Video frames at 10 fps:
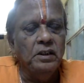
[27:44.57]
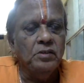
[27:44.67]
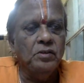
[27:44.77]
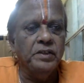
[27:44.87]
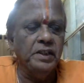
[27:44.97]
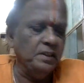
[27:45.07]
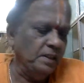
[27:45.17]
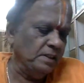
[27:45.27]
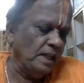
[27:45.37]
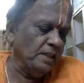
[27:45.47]
So this
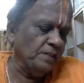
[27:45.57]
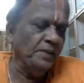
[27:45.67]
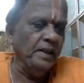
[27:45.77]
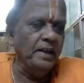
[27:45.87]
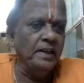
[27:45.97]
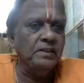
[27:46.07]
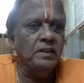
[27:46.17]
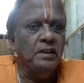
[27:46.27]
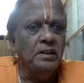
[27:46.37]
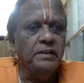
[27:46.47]
is as far as
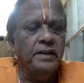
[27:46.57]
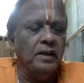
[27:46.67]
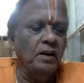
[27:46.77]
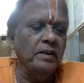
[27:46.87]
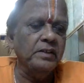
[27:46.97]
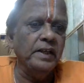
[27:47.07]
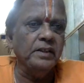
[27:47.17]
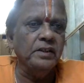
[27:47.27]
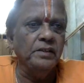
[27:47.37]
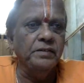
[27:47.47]
the
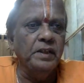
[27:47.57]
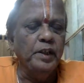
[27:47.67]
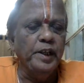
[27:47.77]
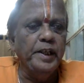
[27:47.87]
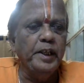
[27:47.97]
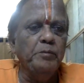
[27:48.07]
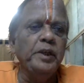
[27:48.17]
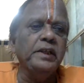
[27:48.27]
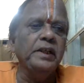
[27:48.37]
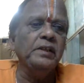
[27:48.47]
contract of
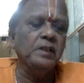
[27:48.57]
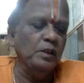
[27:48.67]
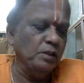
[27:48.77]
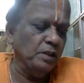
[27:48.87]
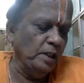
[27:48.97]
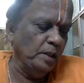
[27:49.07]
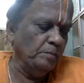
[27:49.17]
indemnity is concerned.